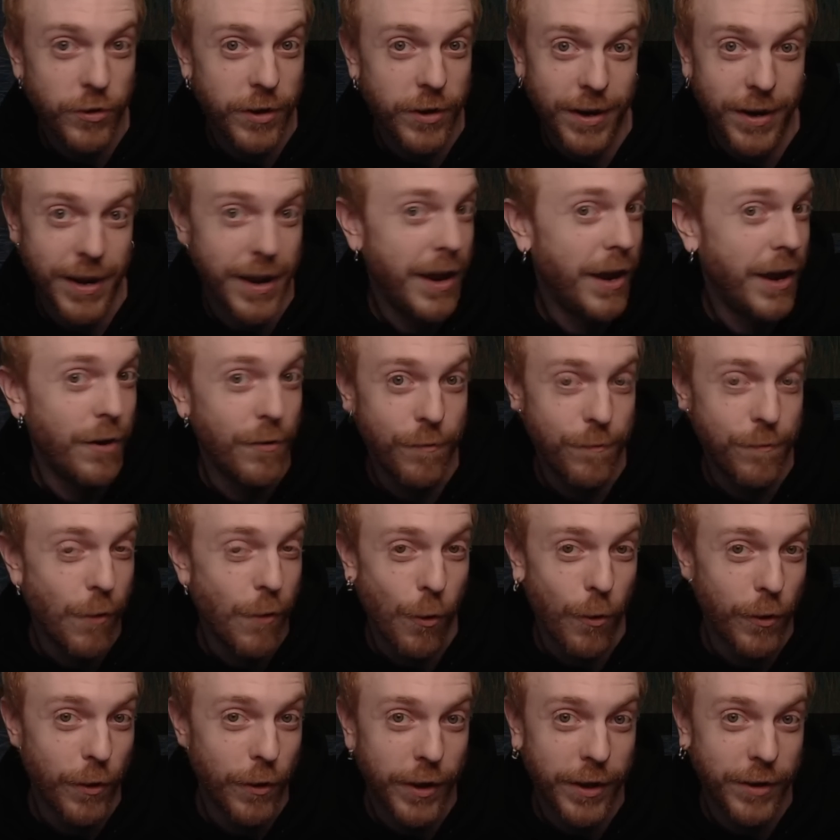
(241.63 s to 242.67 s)
it in
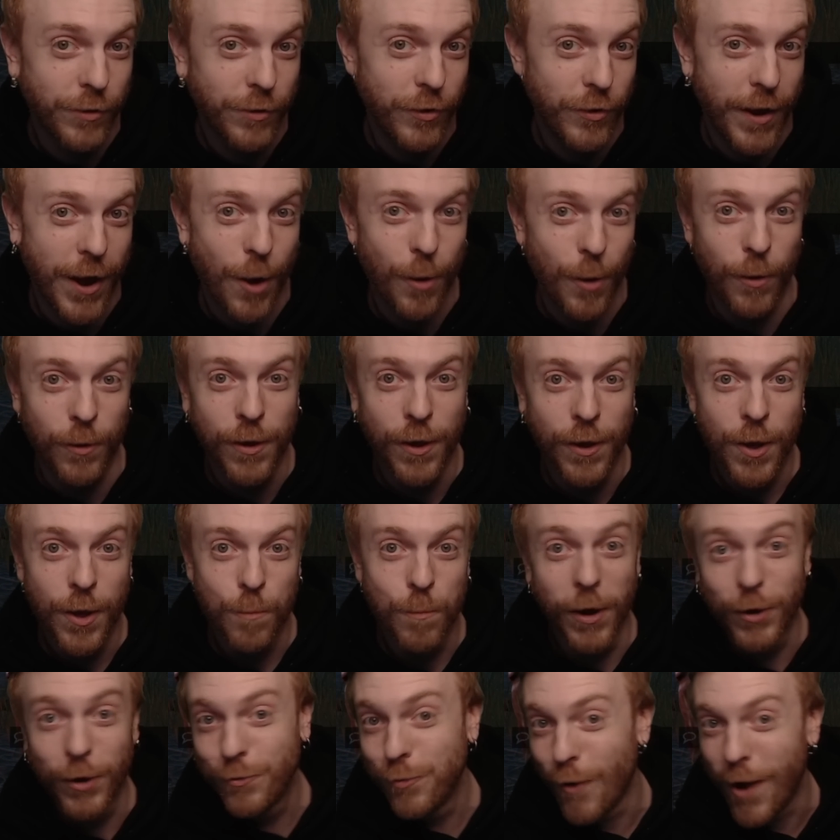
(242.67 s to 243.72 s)
full and see how
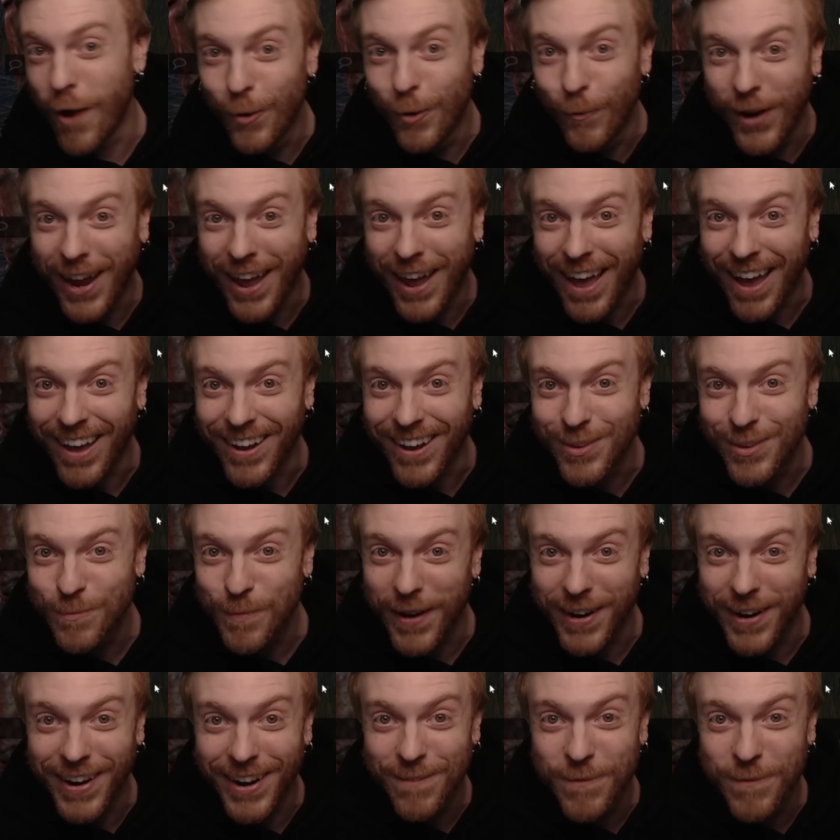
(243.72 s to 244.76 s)
much fun we had
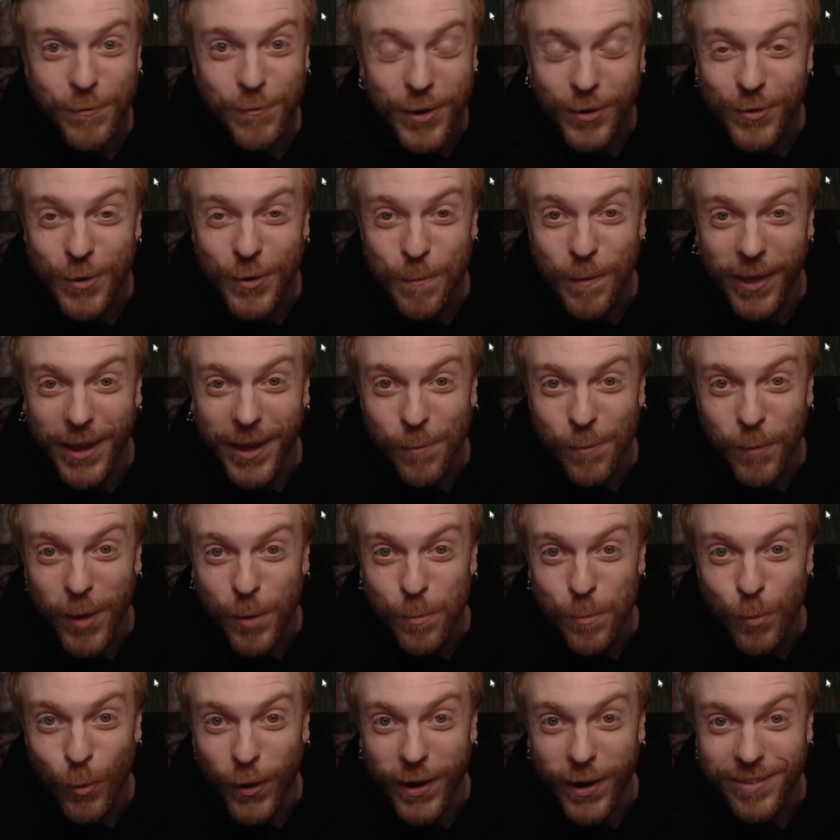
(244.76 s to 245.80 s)
spending 52 million
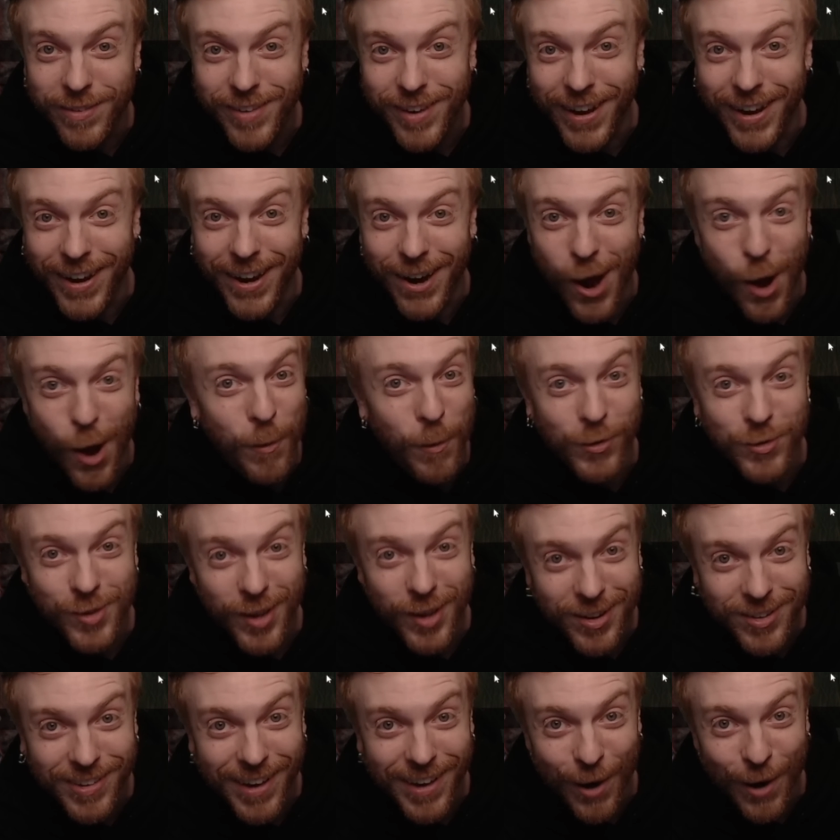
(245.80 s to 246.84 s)
blood points in almost
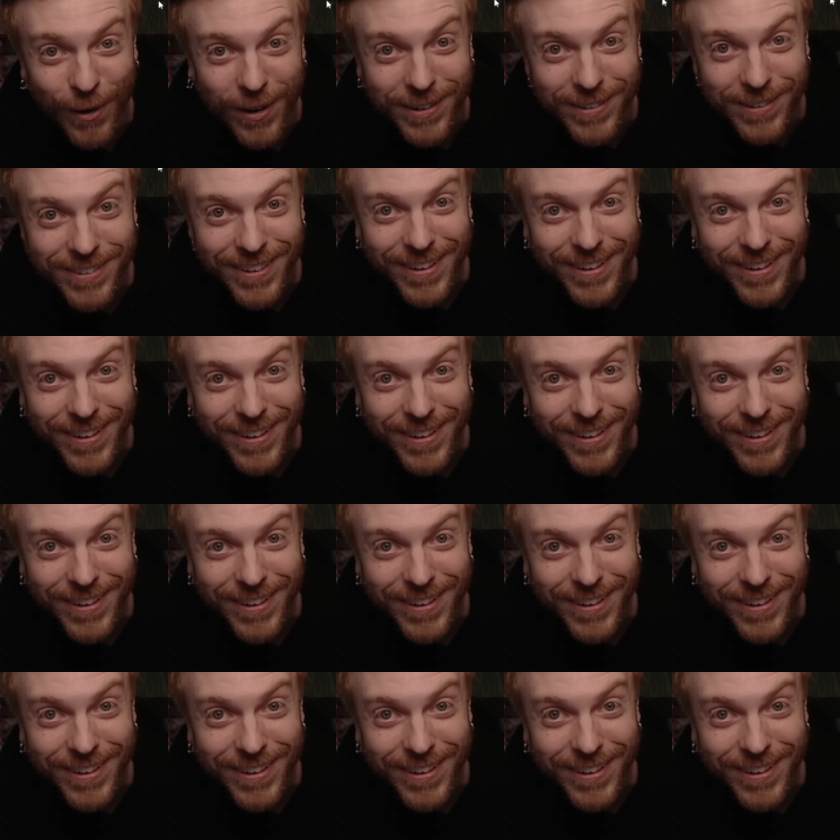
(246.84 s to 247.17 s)
6 hours.